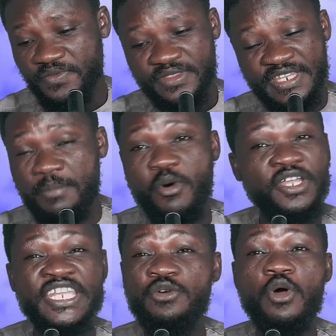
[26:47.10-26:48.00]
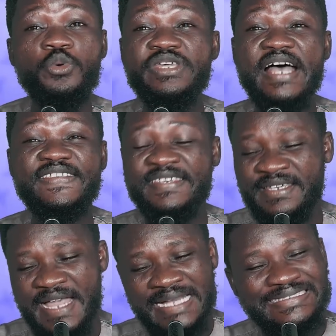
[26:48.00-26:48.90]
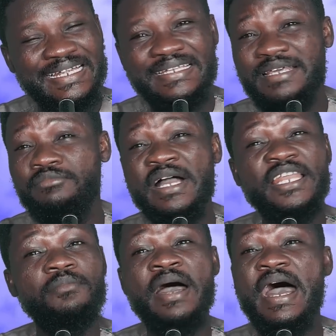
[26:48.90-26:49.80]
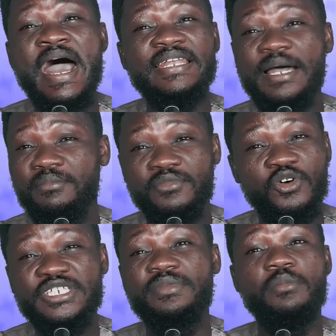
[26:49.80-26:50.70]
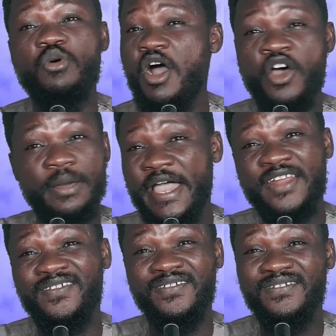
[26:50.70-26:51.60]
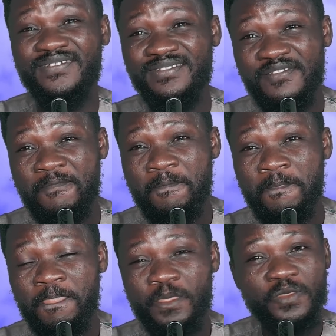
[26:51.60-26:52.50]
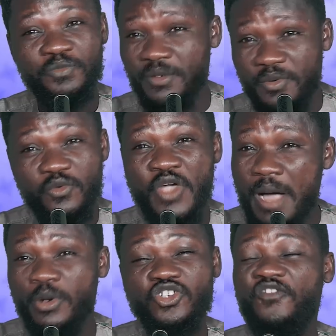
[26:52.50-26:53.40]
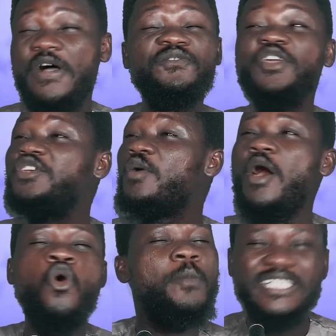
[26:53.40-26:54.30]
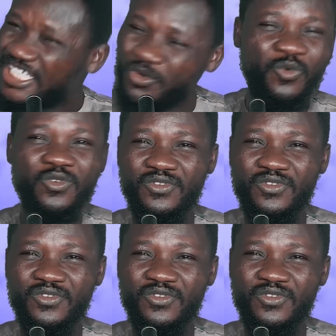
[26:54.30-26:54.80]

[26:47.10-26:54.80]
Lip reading: ne boni wo wi ase ansan de mlane ma Adam, o se me bo, on e ma ye no. We mo so fam video a ho ba chew.